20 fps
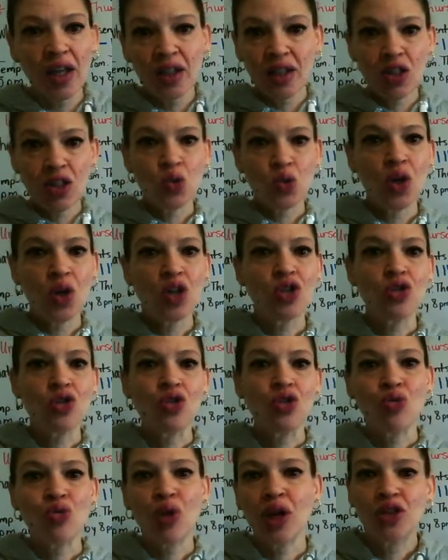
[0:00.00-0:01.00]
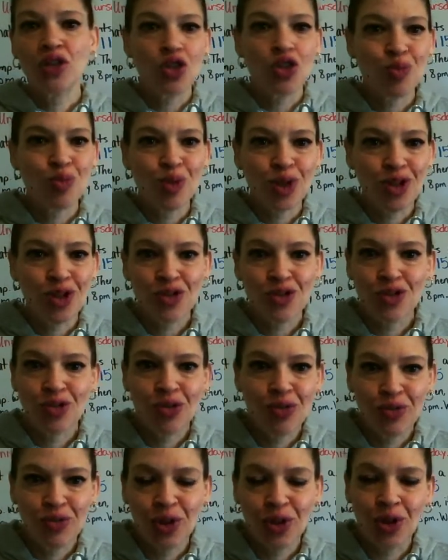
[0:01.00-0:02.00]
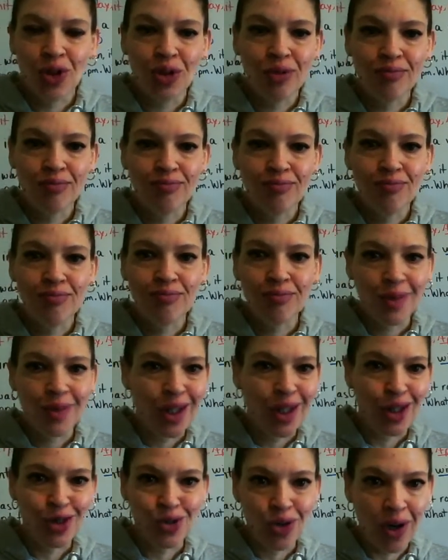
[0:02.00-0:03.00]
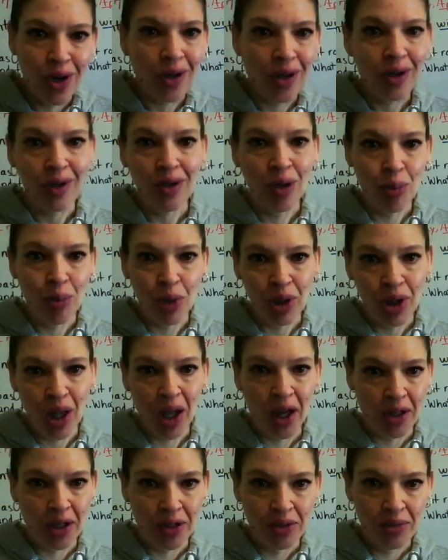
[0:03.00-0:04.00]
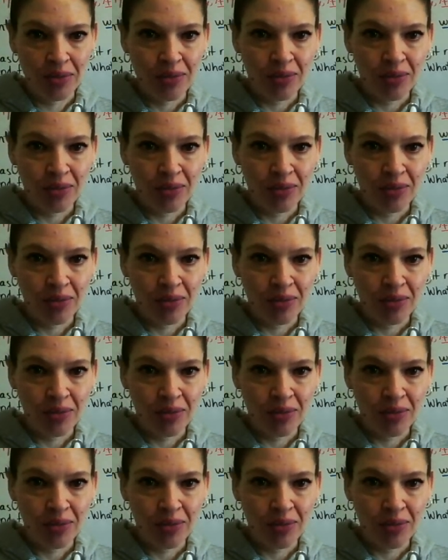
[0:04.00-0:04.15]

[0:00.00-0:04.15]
get these questions wrong just because you don't feel like drawing a number line.